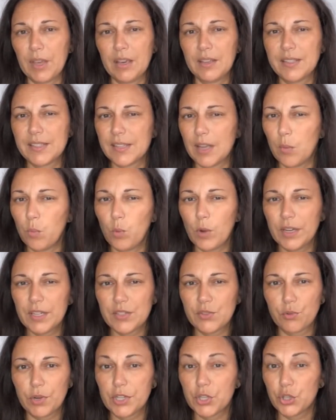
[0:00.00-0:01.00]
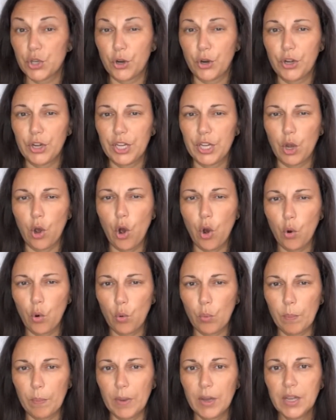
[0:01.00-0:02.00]
someone is returning
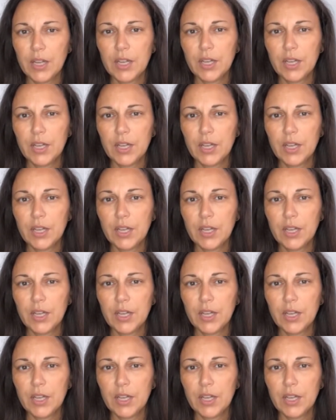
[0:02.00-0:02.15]
home.